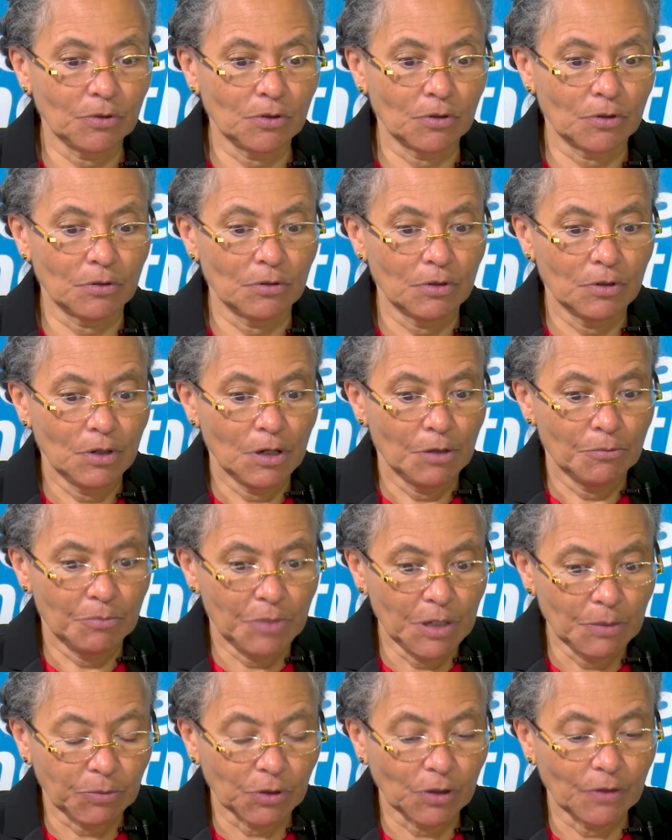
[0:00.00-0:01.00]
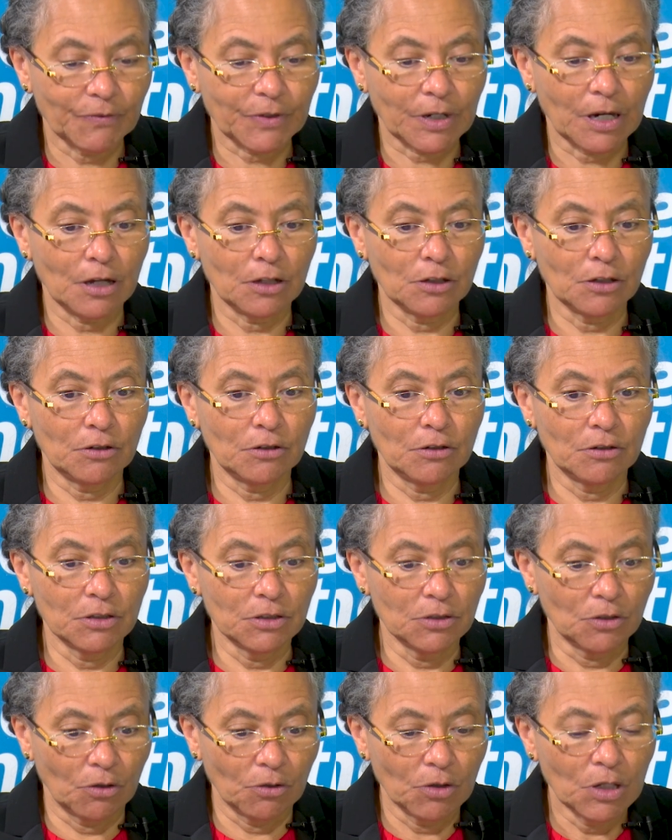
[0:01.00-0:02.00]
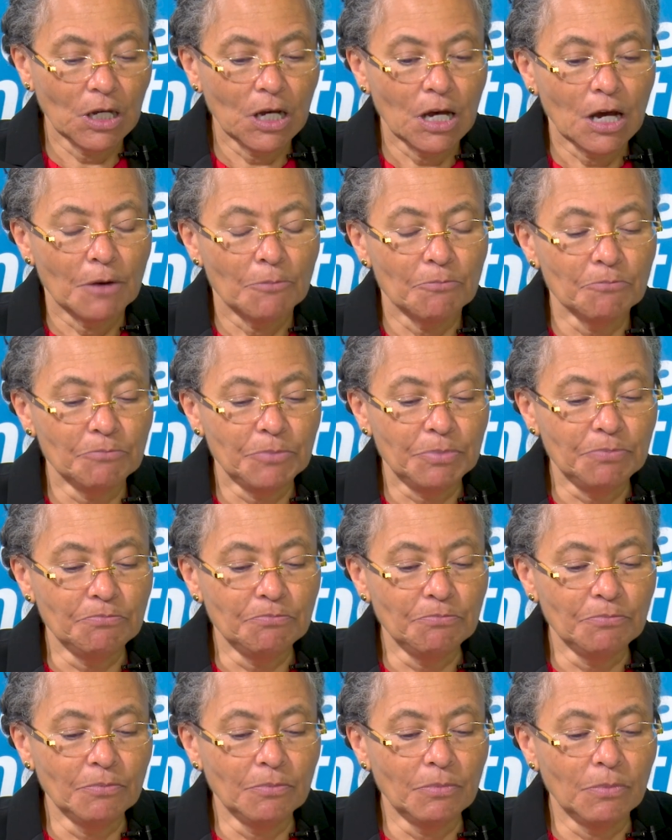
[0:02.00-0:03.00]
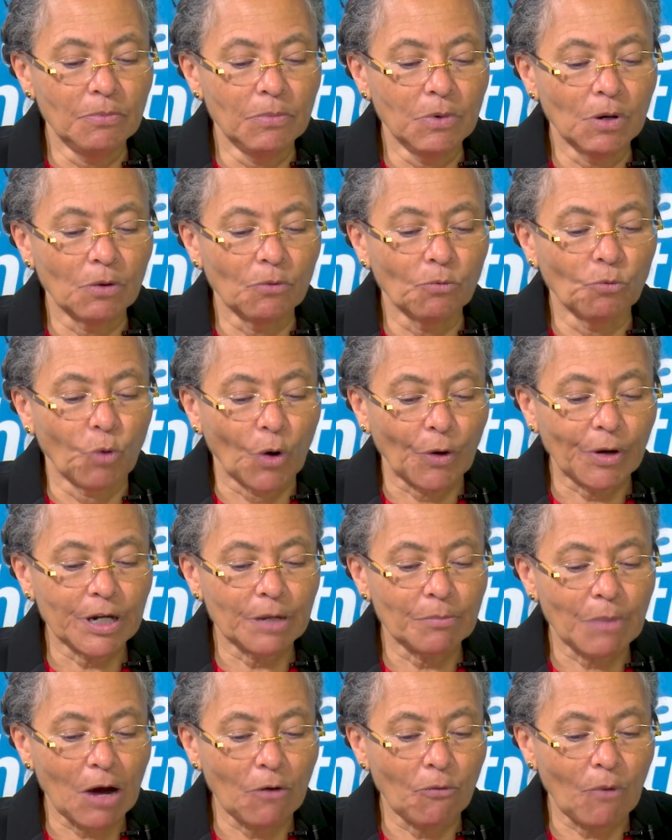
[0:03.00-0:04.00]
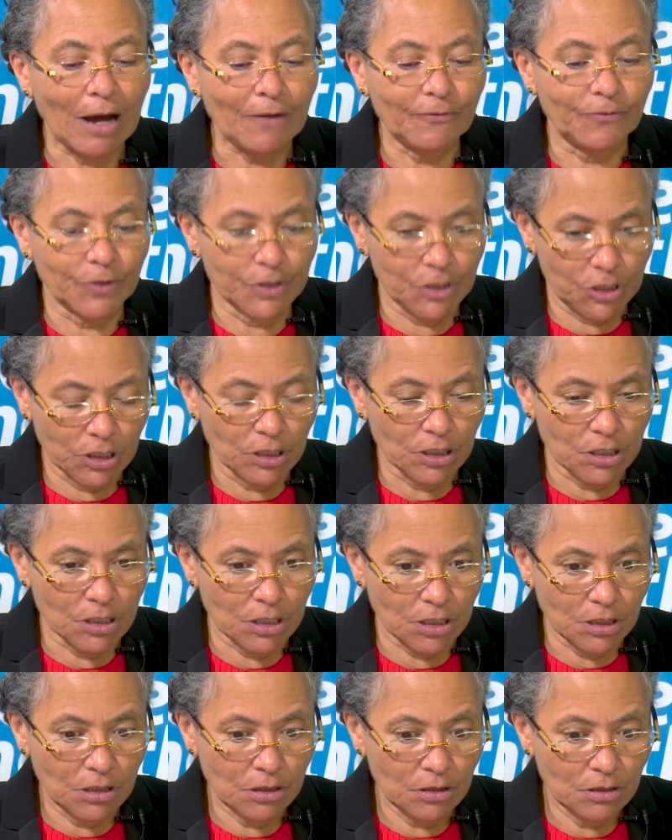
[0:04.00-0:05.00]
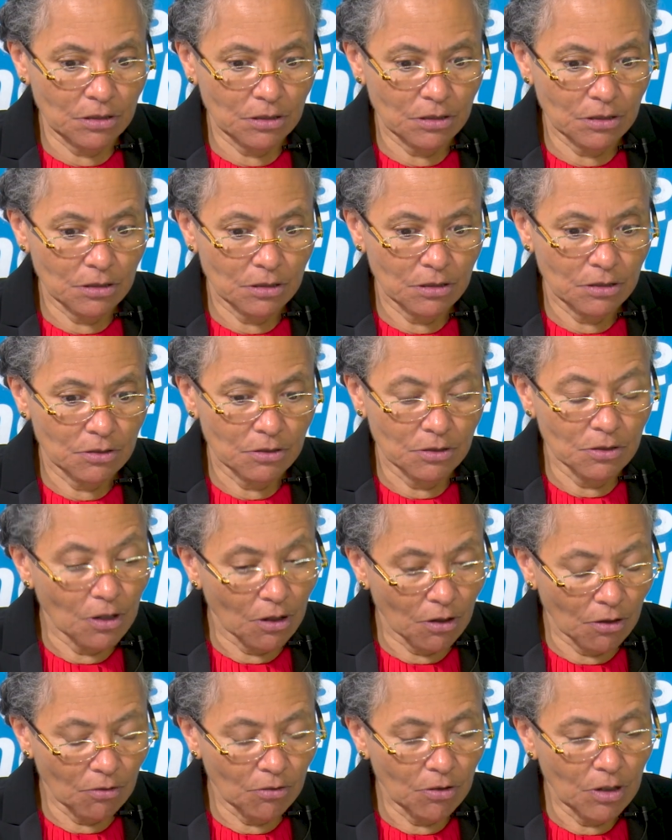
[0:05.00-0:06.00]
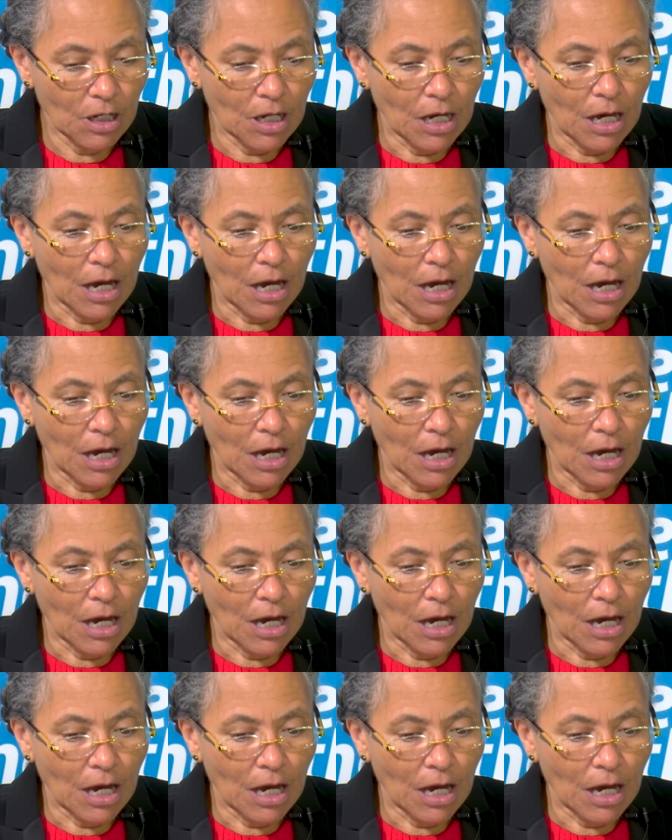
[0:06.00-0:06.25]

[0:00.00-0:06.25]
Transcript: or people of color, you know, worried about white fragility. No,